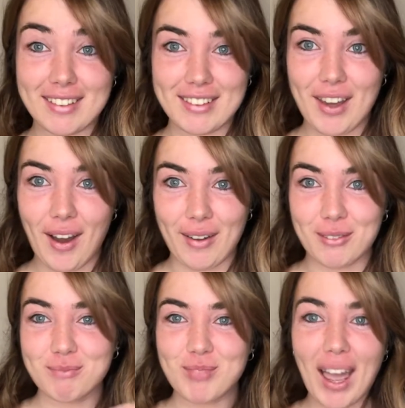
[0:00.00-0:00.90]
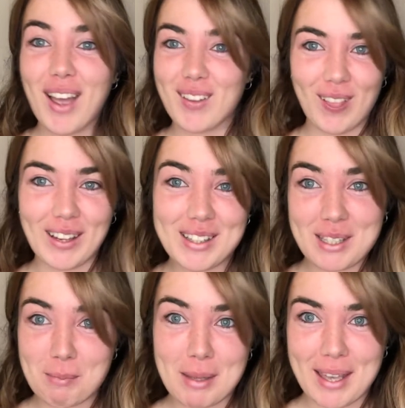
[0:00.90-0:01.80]
Yeah,
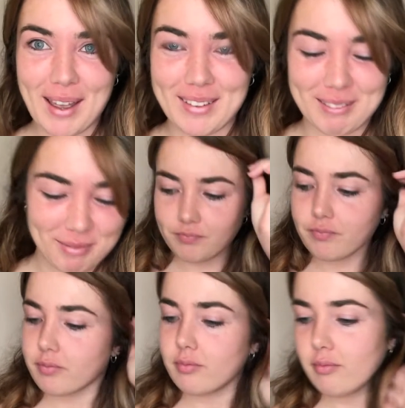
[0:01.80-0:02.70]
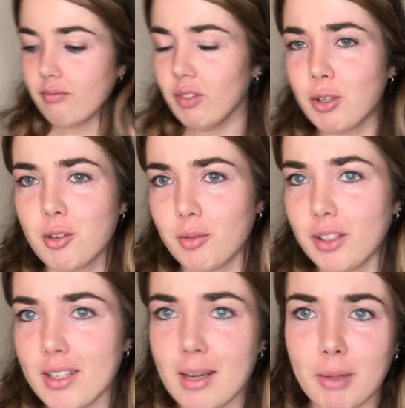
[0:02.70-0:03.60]
let's begin. So for
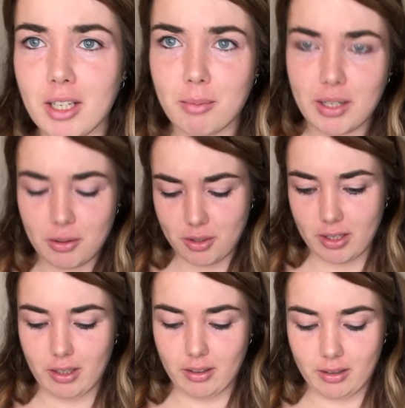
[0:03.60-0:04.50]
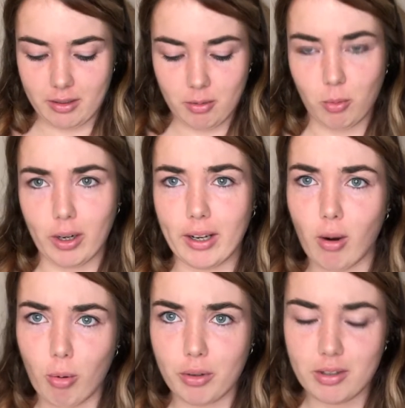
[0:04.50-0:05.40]
this I'm going to be using what I
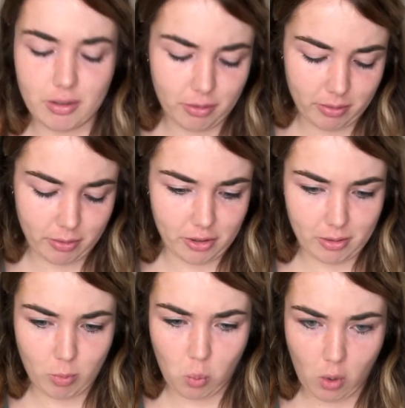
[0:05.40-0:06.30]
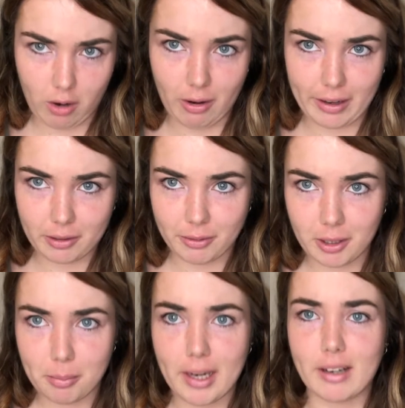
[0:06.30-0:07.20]
always use, which is water
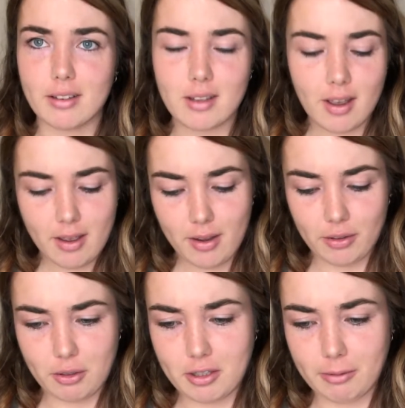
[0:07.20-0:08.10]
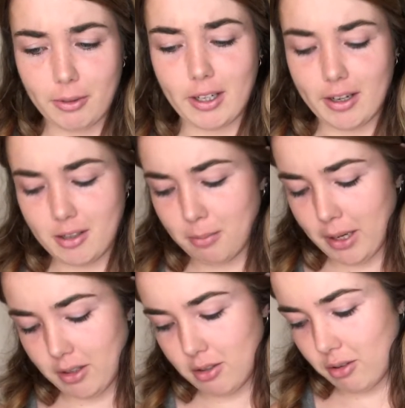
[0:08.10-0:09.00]
activated paints. There's different kinds of
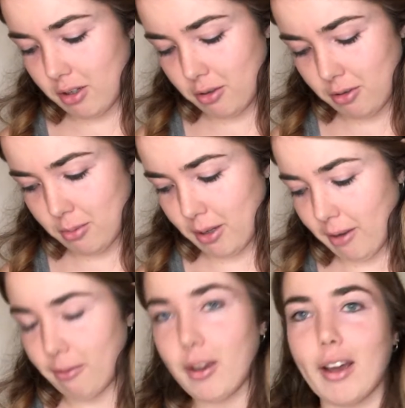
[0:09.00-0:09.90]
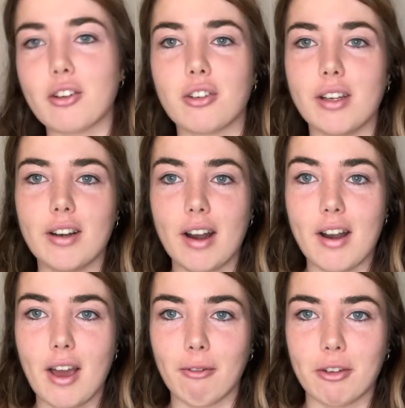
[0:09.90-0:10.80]
paints you can use, but I've actually
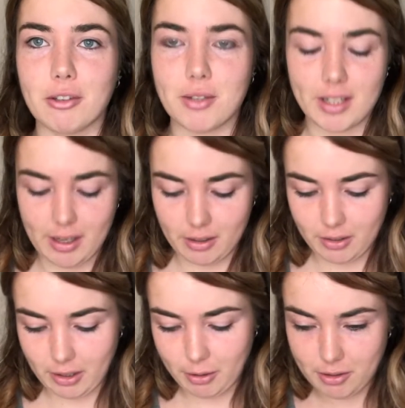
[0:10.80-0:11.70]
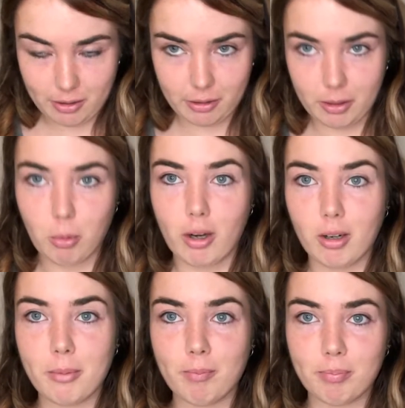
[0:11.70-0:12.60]
never used anything else other than
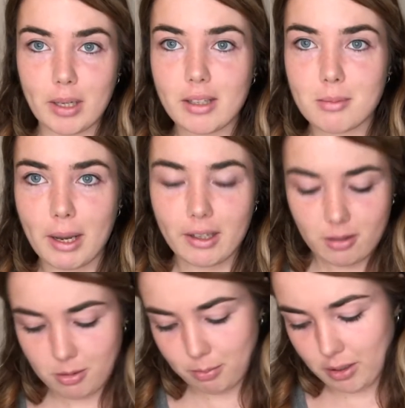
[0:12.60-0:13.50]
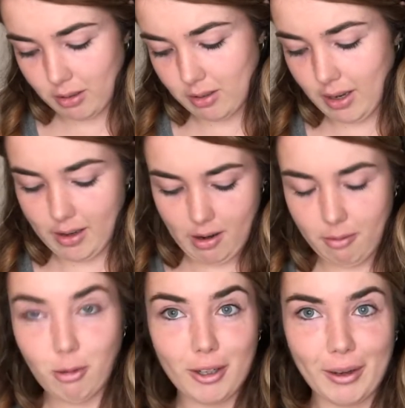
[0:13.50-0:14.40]
water based paints because I can't
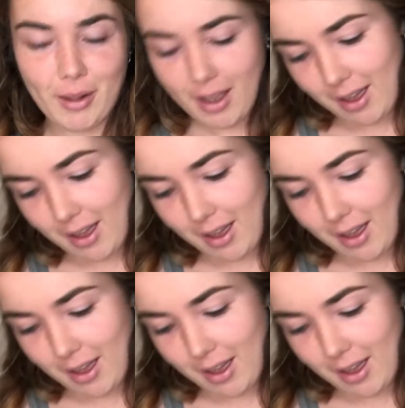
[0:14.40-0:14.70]
afford it.